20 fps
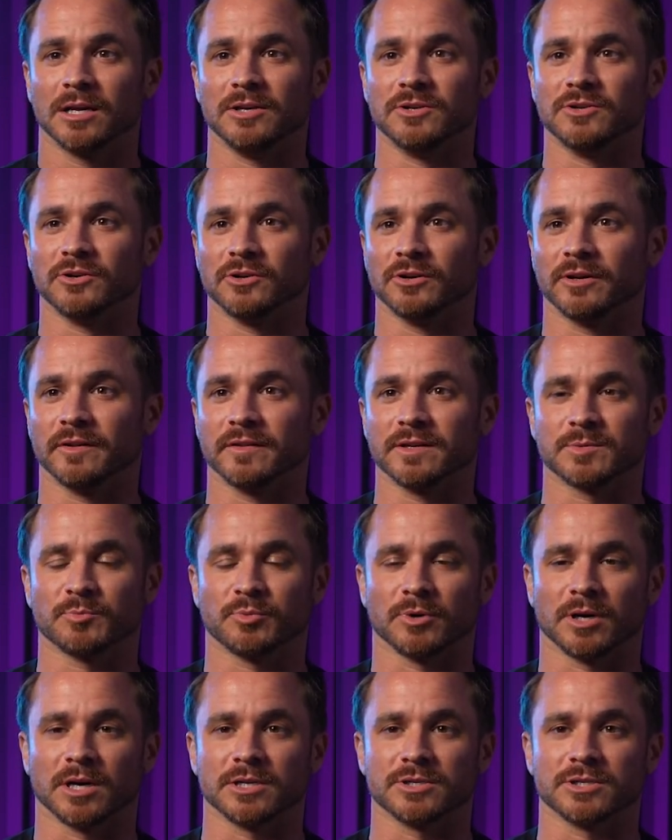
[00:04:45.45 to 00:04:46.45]
during this
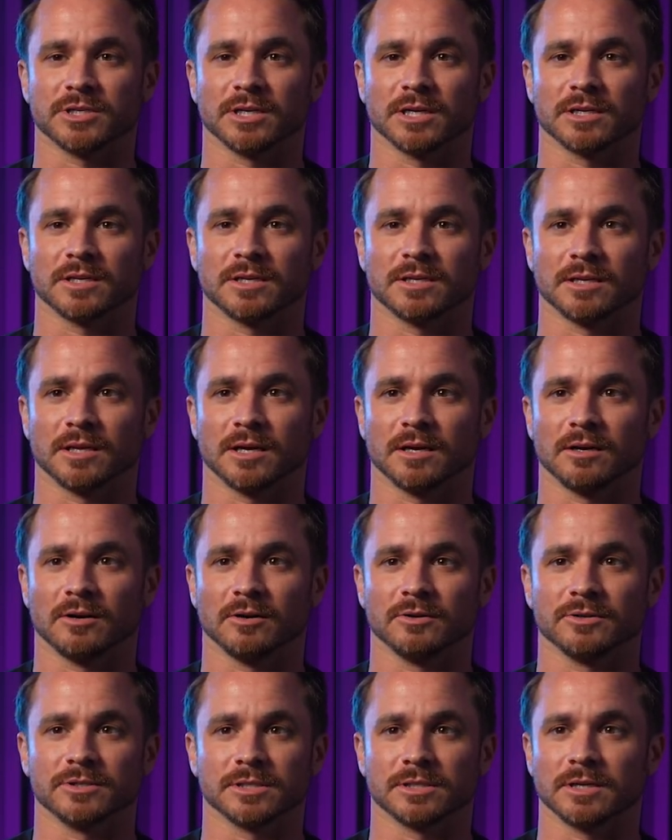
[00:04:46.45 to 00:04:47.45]
project that
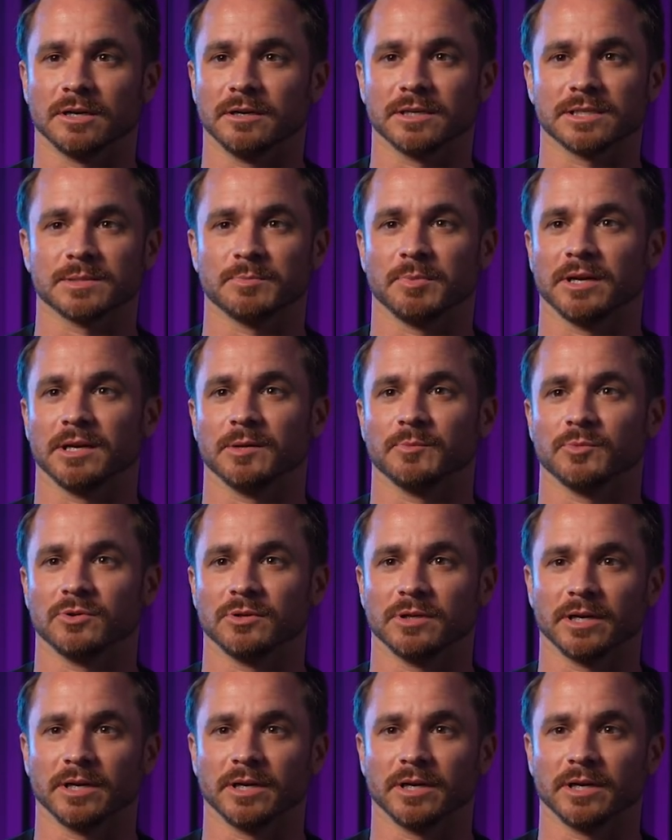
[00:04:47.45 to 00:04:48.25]
are just unexplainable,